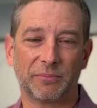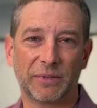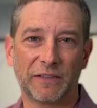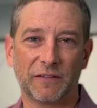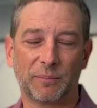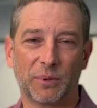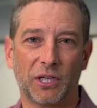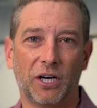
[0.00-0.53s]
be
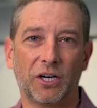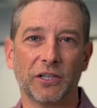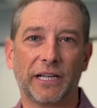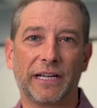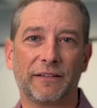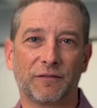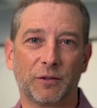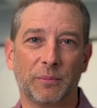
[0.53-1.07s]
able to put all
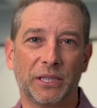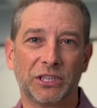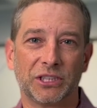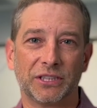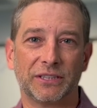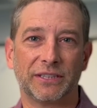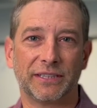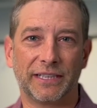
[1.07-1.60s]
that
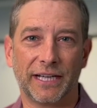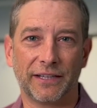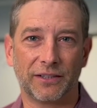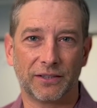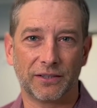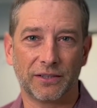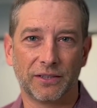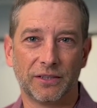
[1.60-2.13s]
information
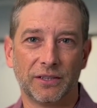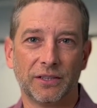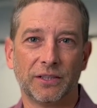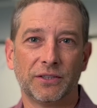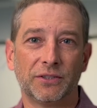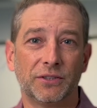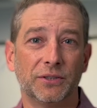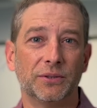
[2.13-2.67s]
together
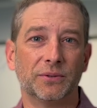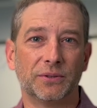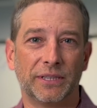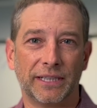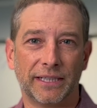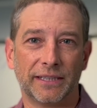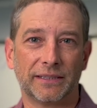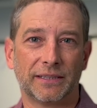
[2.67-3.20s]
to
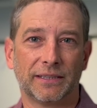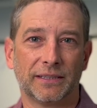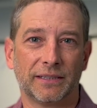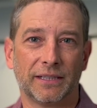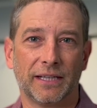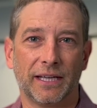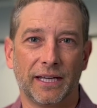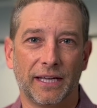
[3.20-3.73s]
get
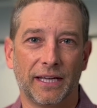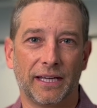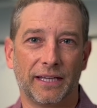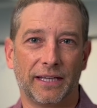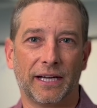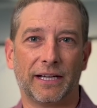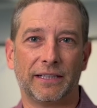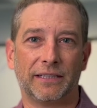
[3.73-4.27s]

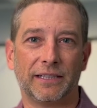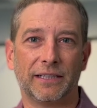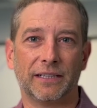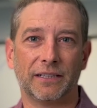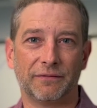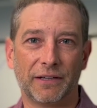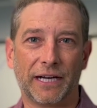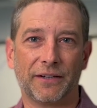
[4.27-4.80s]
a
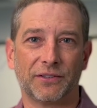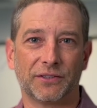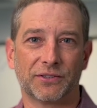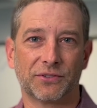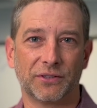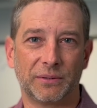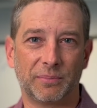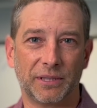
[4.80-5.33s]
idea of how you're
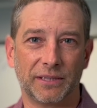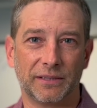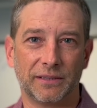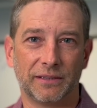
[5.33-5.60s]
sleeping.